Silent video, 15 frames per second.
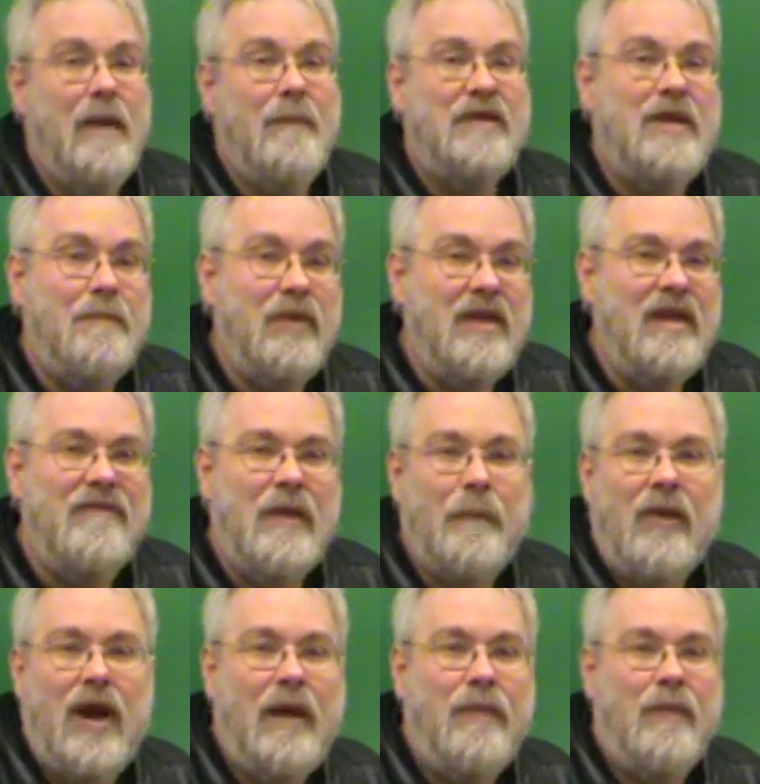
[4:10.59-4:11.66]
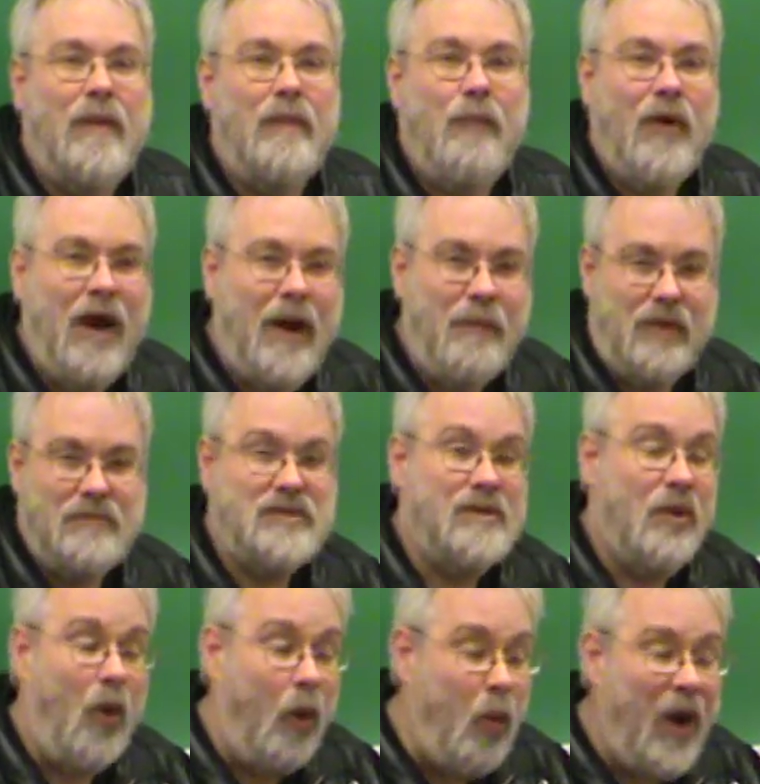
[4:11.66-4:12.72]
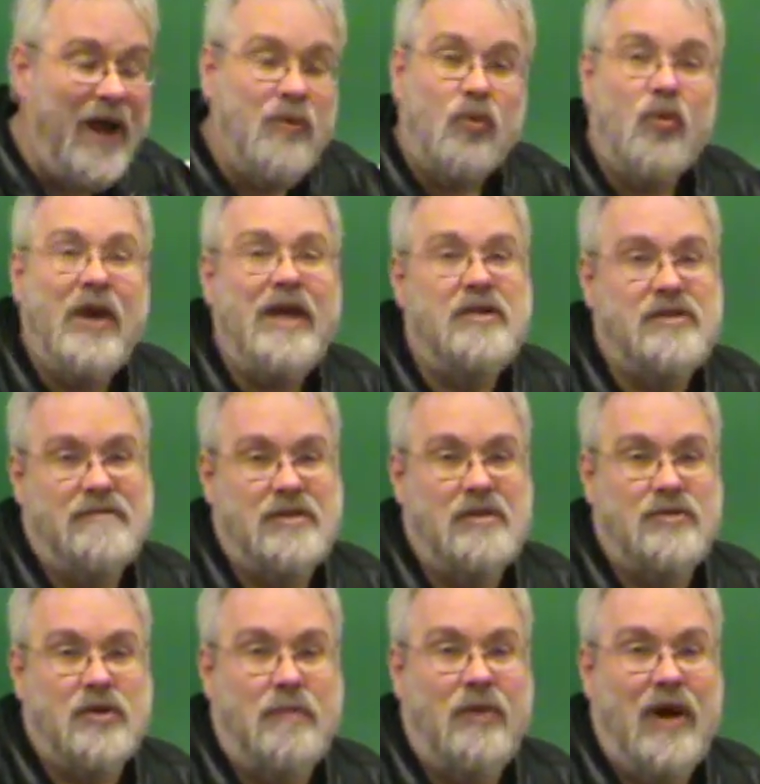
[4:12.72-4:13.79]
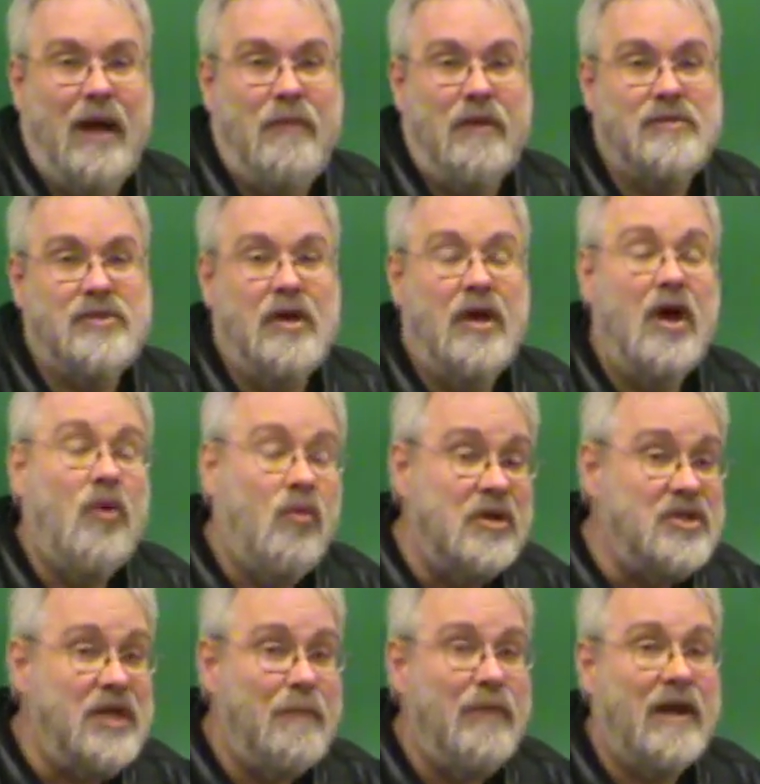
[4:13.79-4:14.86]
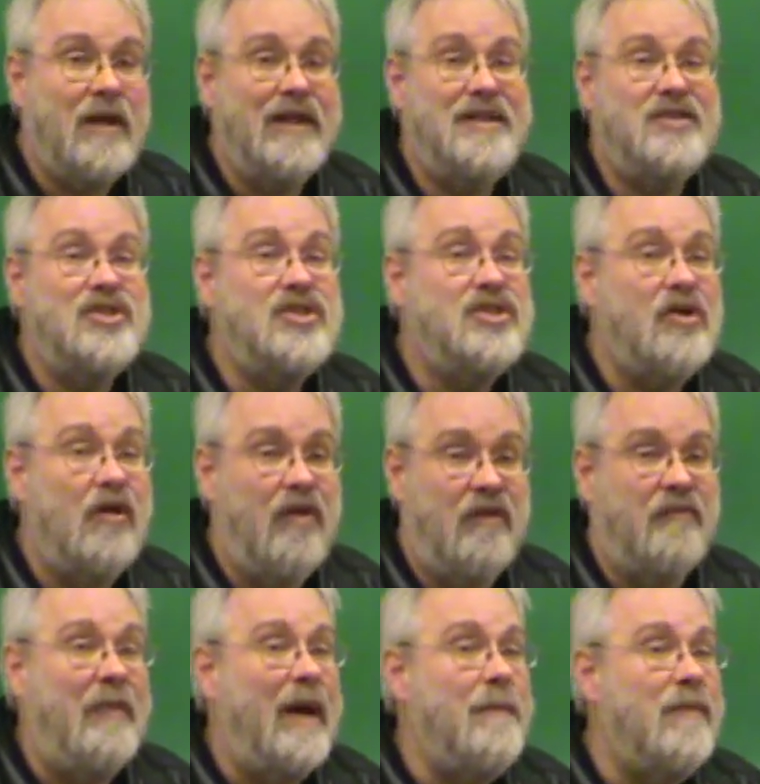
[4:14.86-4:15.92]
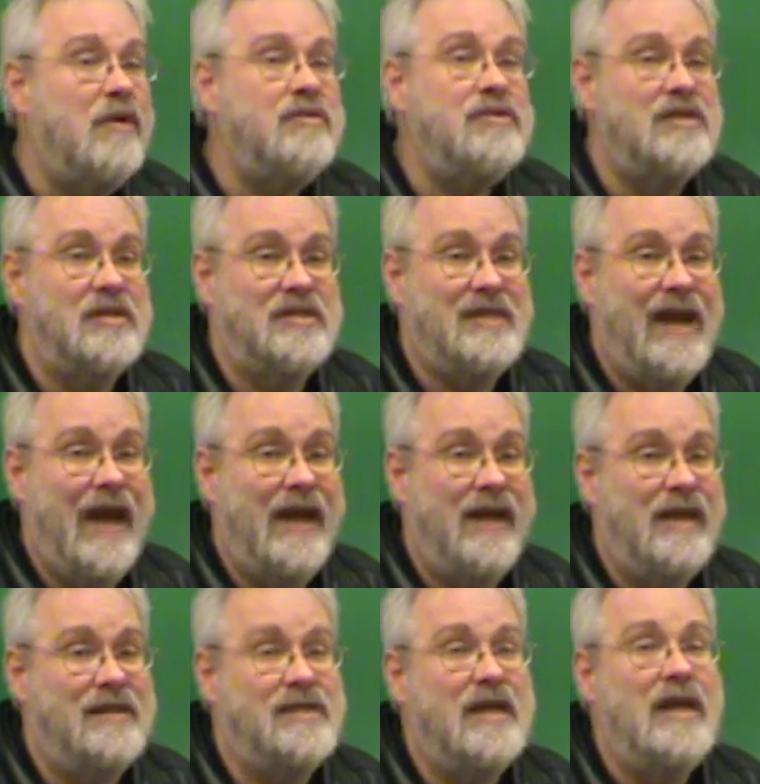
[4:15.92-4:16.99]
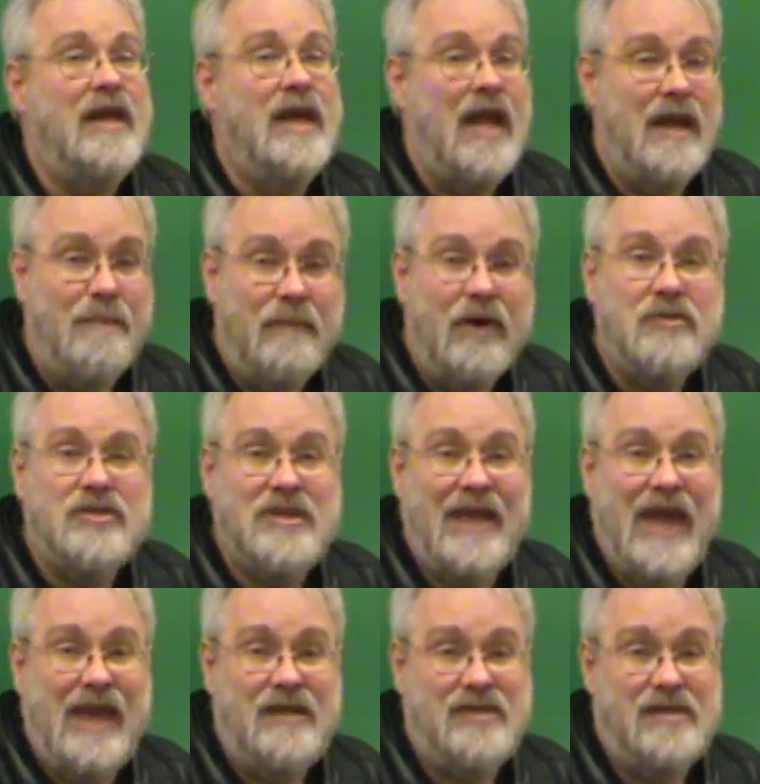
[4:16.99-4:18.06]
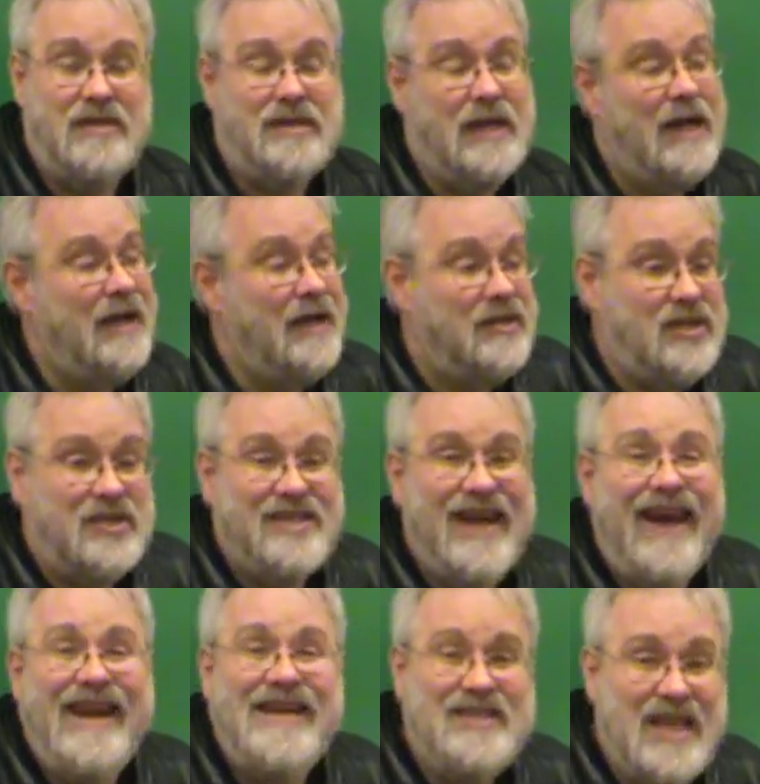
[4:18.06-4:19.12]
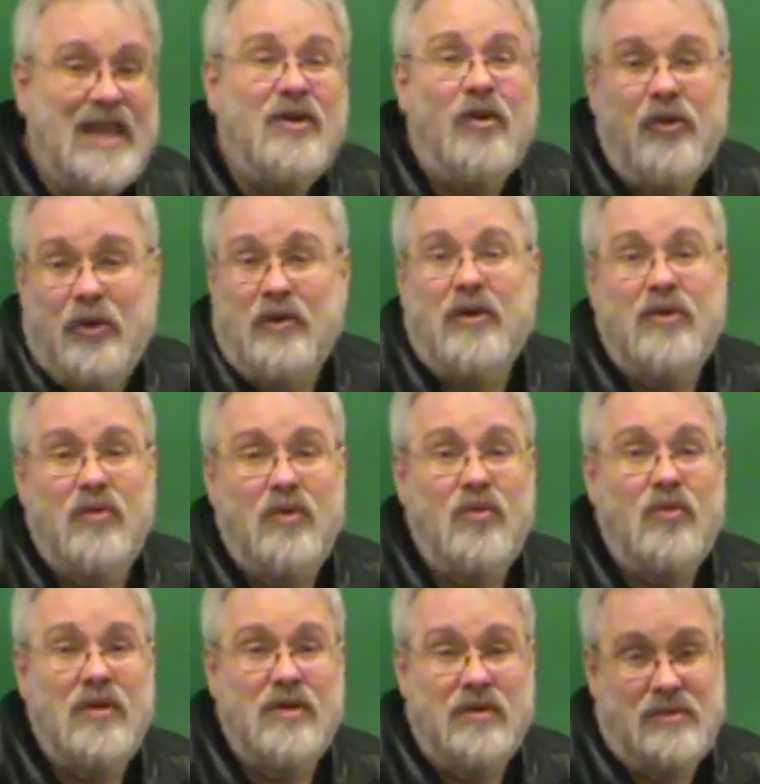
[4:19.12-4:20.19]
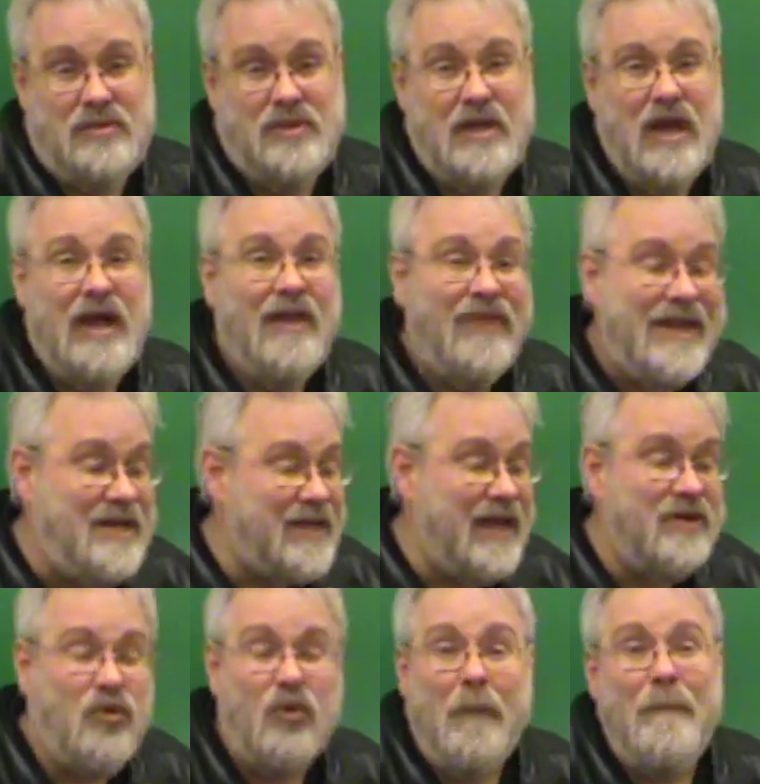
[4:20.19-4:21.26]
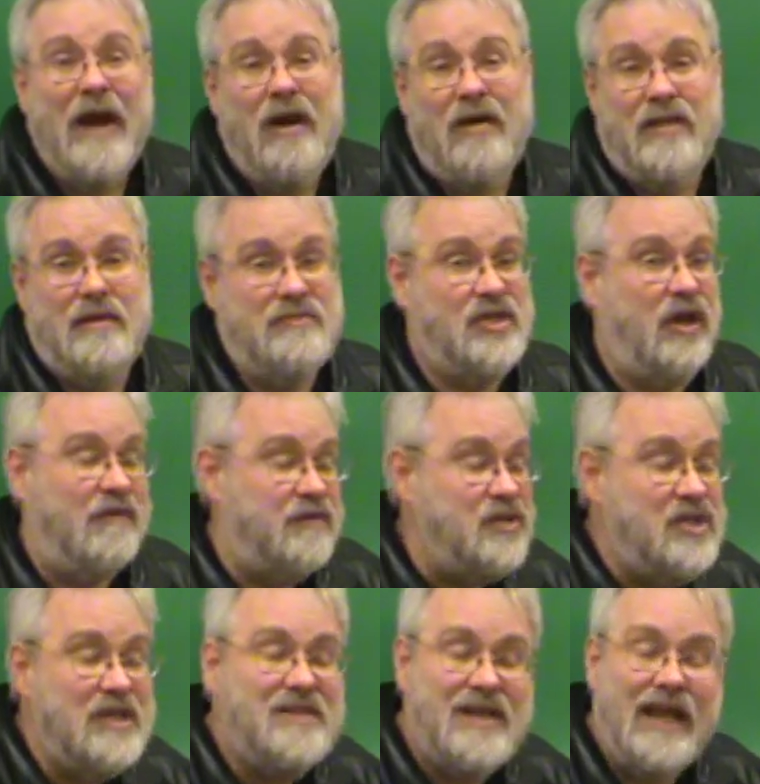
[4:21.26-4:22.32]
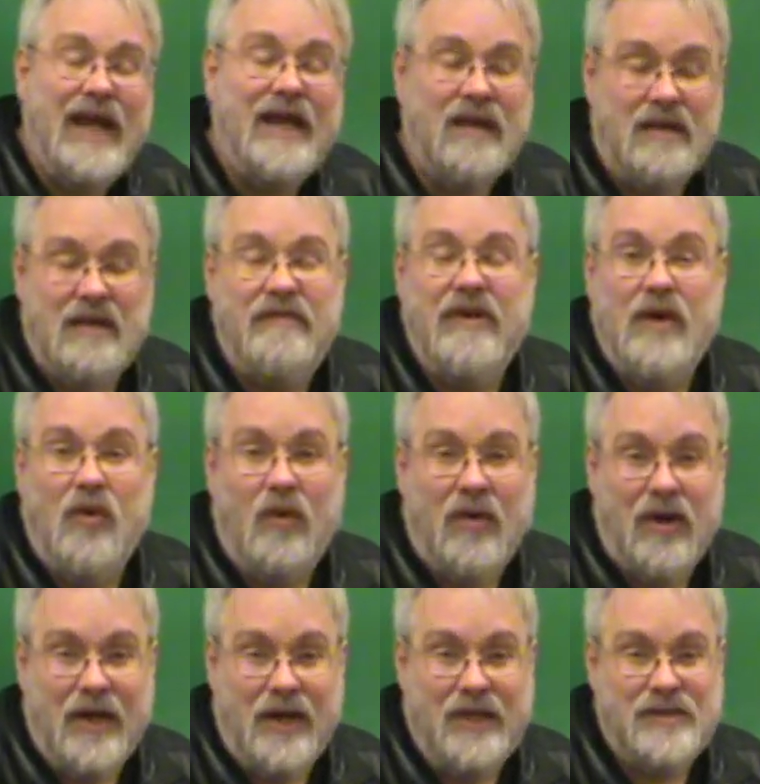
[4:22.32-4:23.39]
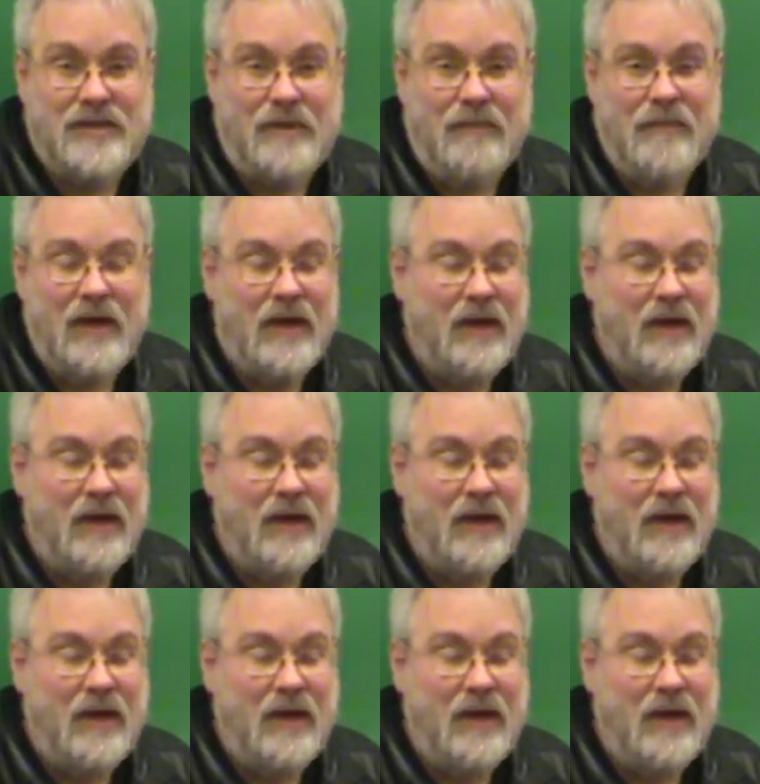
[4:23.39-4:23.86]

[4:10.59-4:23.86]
But they believed that problems, a wide range of social problems, were typically solved by most societies in most cases. Societies heal their own wounds. They tend to repair themselves just like a living organism.